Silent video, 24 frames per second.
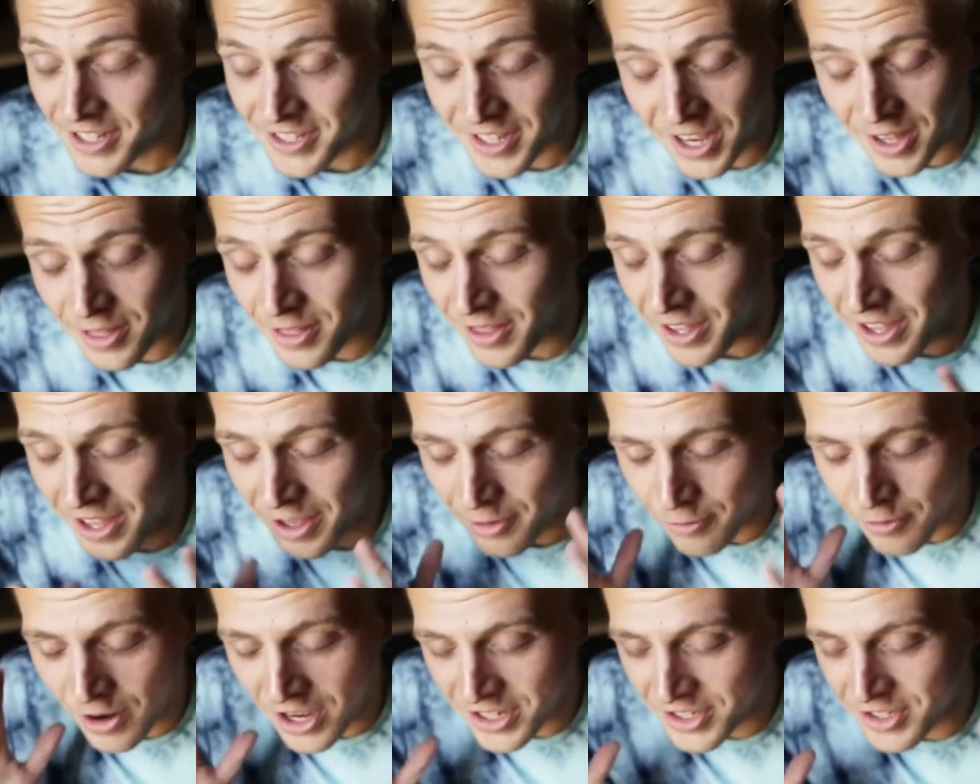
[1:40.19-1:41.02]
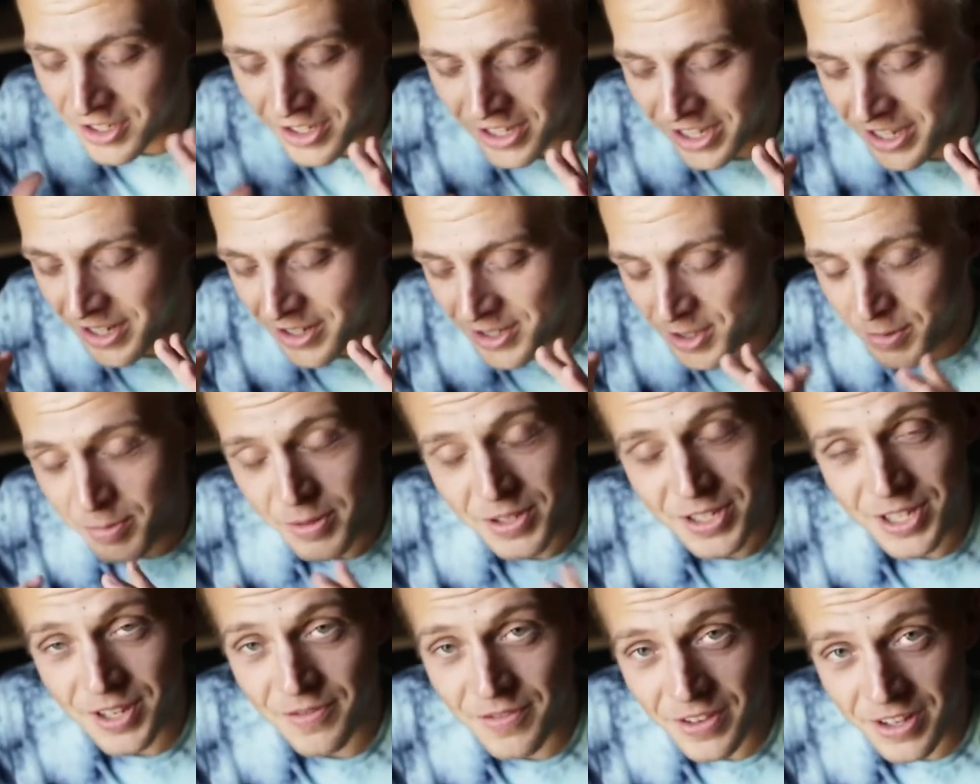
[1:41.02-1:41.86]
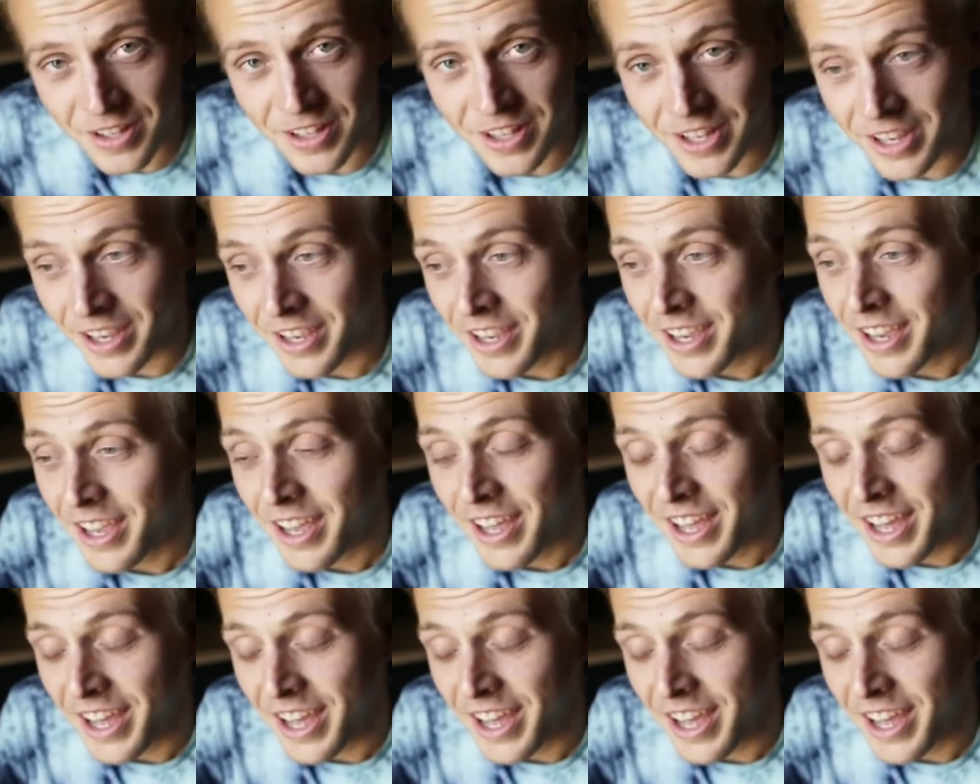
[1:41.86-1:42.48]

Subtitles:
It's like, in wrestling specifically,